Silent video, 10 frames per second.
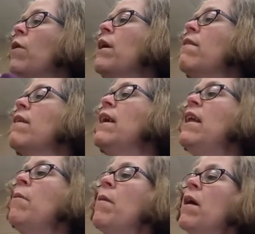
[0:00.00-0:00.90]
it's
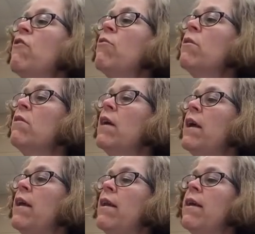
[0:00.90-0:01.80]
in Module
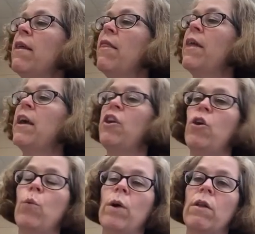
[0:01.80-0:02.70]
10 that
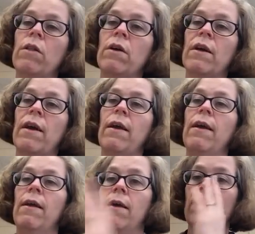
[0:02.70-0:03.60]
you will look
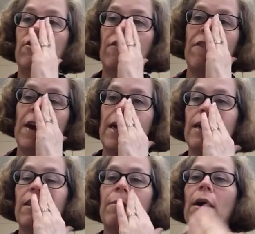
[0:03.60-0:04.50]
to
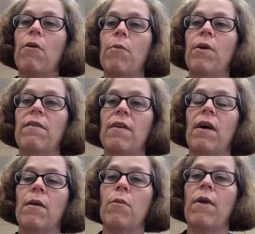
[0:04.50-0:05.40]
find the PowerPoints
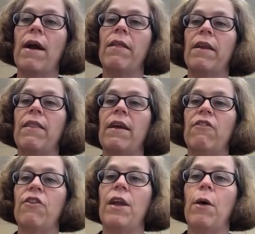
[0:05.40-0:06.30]
on morality that
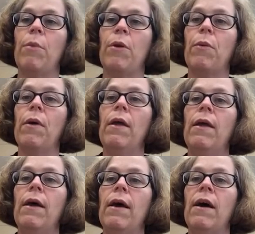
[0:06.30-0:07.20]
should help you.
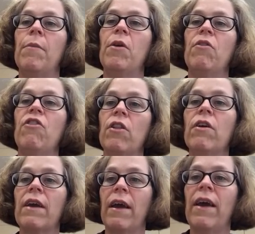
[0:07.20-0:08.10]
You should
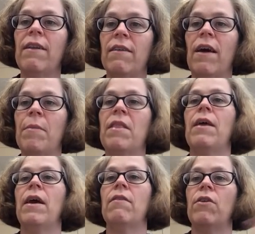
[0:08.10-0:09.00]
look ahead of time at
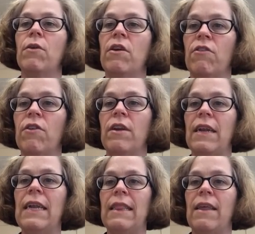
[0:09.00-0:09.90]
that so you can turn it
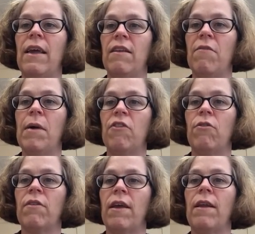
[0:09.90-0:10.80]
in at the end of
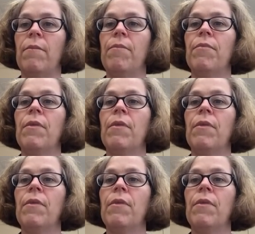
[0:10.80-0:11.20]
Module 10.